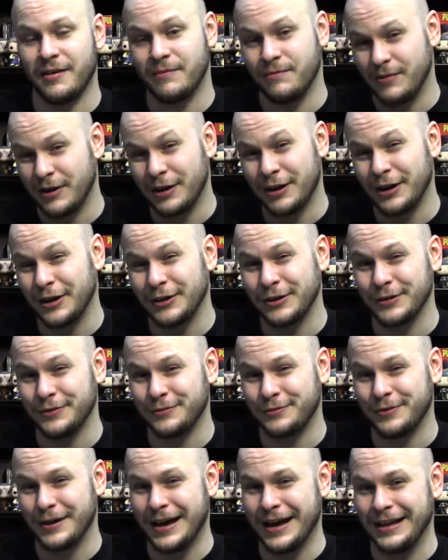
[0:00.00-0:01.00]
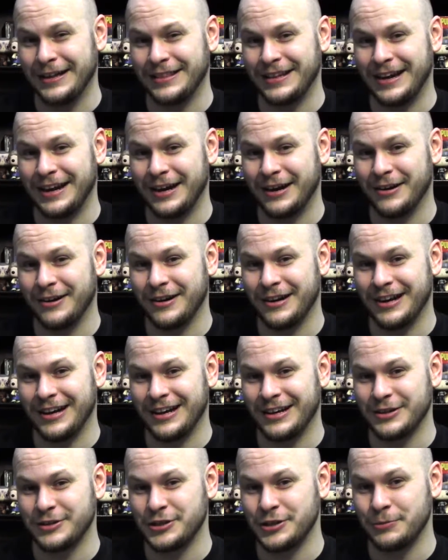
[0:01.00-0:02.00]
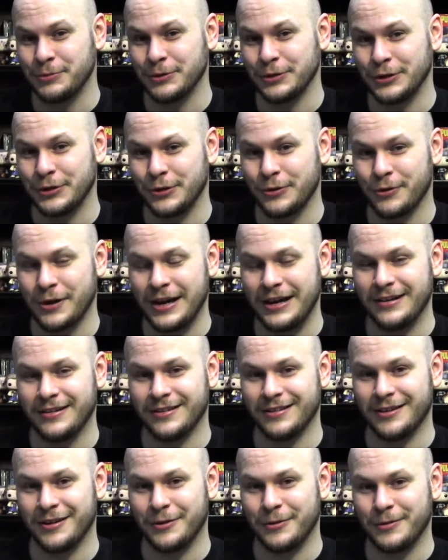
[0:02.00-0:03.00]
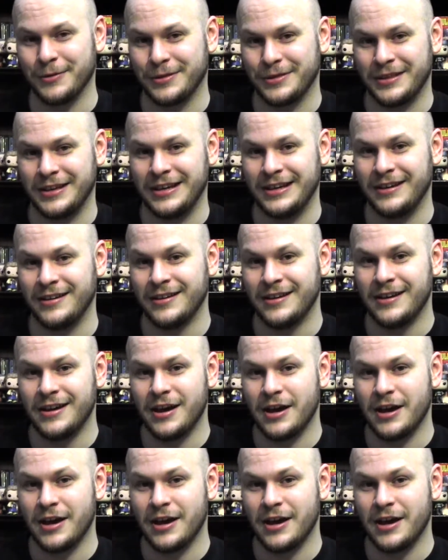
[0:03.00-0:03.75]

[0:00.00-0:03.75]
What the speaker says: Very good find there. She will look great along with the